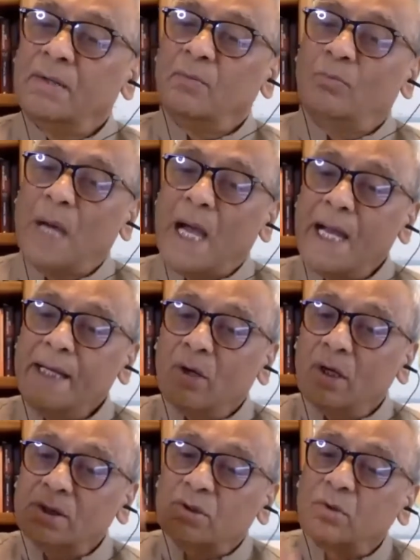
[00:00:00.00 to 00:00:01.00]
mind
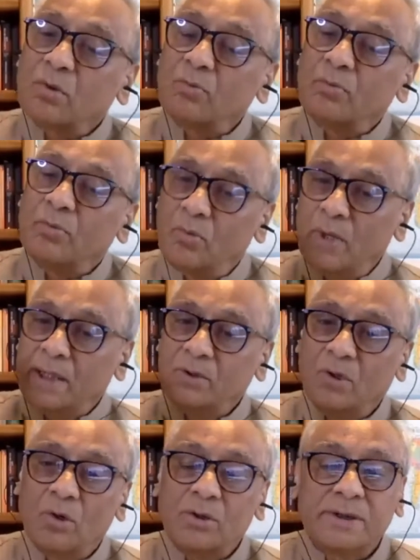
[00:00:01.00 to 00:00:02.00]
also when
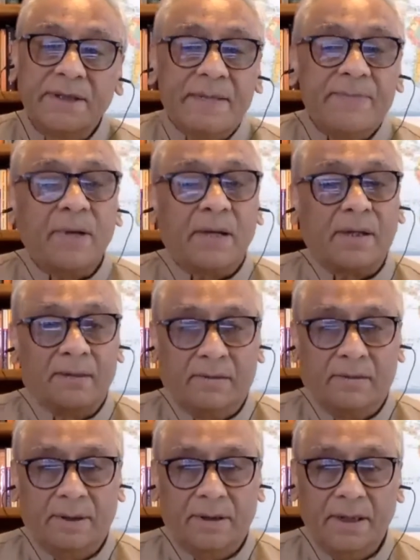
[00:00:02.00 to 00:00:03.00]
goes deeper
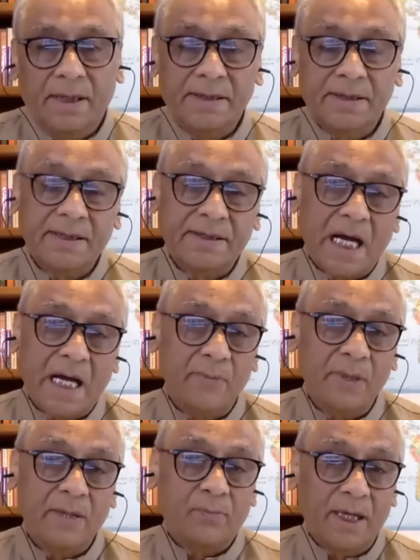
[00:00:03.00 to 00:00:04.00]
it's a
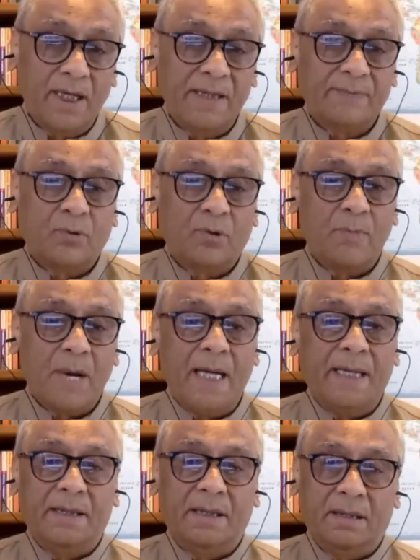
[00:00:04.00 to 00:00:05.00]
charming place for mind